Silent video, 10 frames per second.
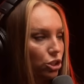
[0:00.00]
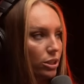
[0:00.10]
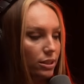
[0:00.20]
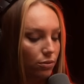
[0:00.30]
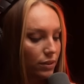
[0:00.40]

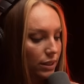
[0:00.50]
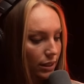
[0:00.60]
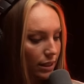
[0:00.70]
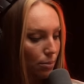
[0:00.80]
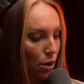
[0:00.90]
She still
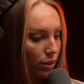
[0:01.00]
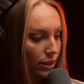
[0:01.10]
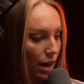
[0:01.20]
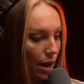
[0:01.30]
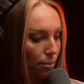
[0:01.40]
visits them all the
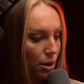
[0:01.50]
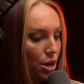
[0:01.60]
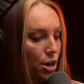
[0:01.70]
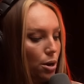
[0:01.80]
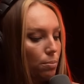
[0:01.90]
time.
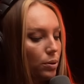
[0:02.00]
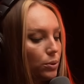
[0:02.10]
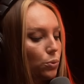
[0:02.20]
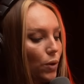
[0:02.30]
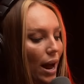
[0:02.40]
But it
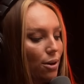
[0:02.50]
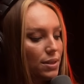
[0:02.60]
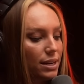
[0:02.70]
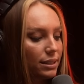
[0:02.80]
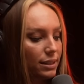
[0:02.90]
was
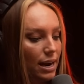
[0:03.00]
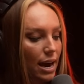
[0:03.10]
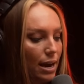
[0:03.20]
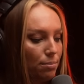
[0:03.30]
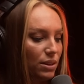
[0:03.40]
around this
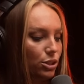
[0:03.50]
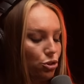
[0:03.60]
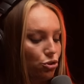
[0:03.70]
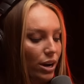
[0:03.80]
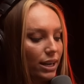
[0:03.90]
time that
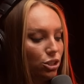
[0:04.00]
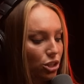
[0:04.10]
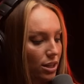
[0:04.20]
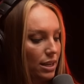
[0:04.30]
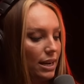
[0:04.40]

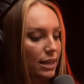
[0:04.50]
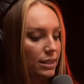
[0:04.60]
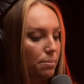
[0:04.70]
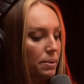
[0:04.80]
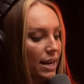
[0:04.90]
strange
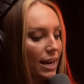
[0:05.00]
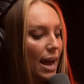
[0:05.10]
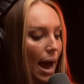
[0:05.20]
things begin